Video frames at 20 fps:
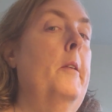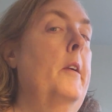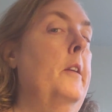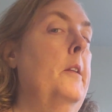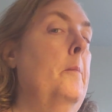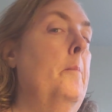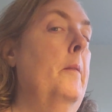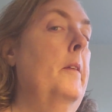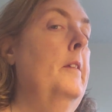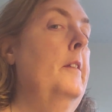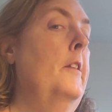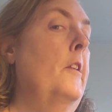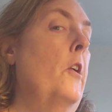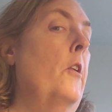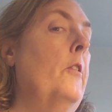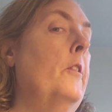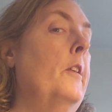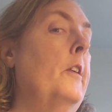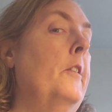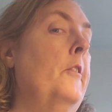It's been
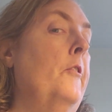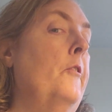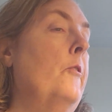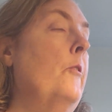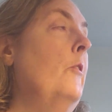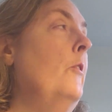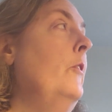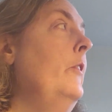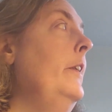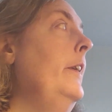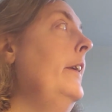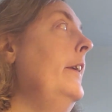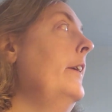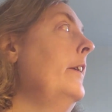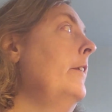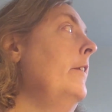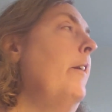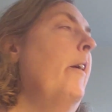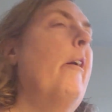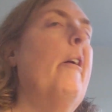dark and dreary
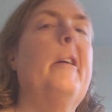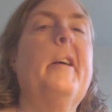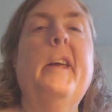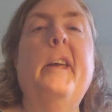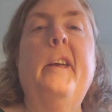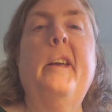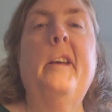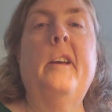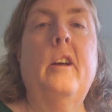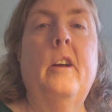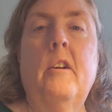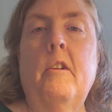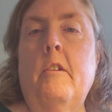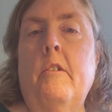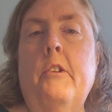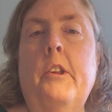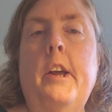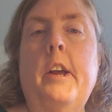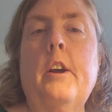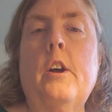and yucky,
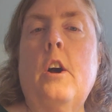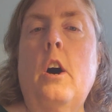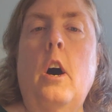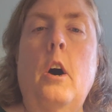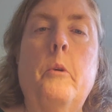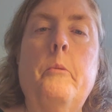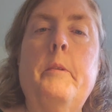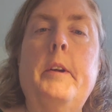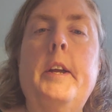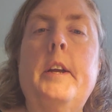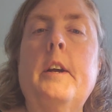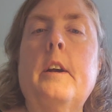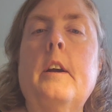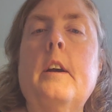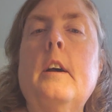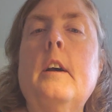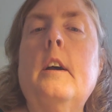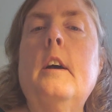like, all week.